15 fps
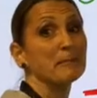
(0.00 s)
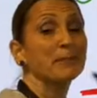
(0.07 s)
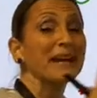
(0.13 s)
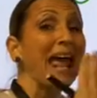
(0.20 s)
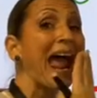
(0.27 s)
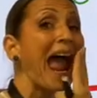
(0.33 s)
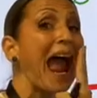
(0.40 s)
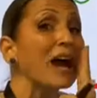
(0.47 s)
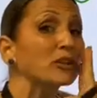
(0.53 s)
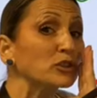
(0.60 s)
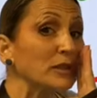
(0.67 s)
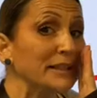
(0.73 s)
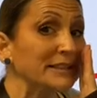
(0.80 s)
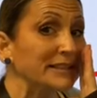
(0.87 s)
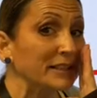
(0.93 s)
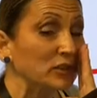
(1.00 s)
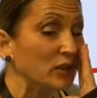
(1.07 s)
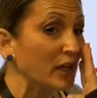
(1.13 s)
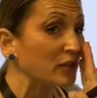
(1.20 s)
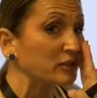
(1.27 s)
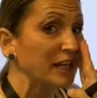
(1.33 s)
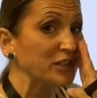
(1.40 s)
But actually, sixth
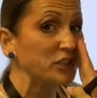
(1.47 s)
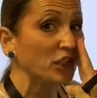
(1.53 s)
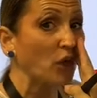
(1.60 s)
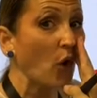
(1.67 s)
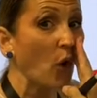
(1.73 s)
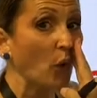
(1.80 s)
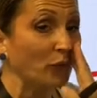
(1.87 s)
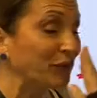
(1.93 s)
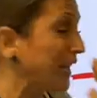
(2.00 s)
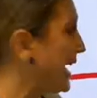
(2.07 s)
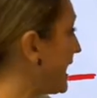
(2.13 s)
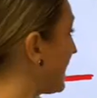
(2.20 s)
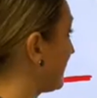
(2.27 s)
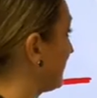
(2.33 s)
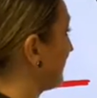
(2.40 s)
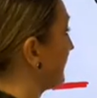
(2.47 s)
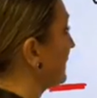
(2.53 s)
graders, I took a whole 10.